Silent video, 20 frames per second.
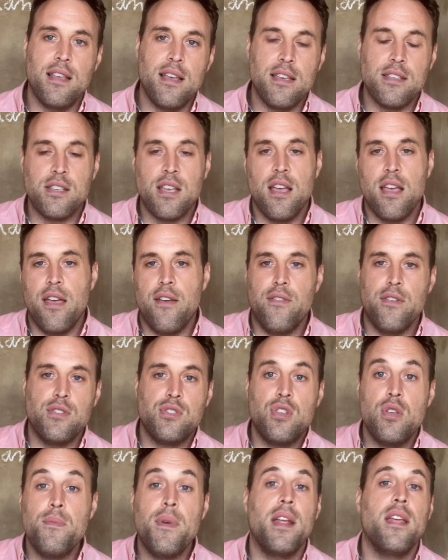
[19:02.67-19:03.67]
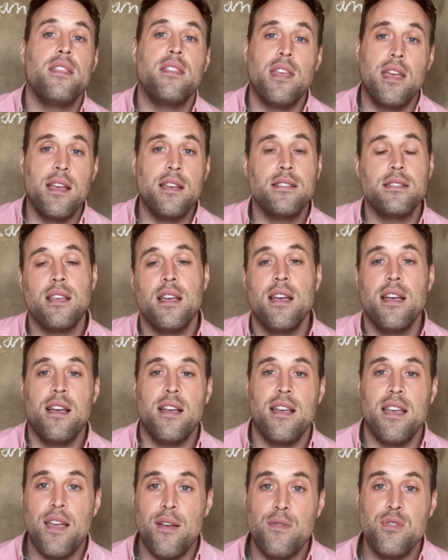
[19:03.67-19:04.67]
it was too many things,
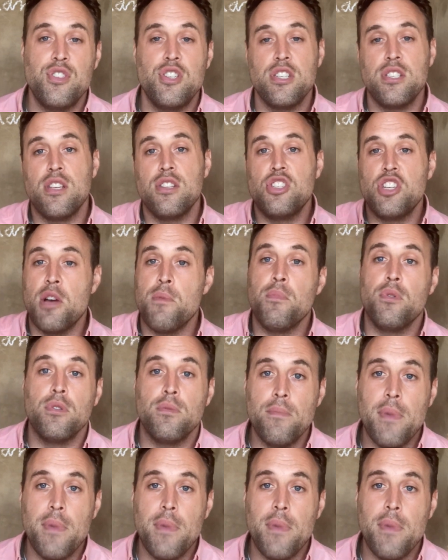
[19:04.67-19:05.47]
it was just a jumbled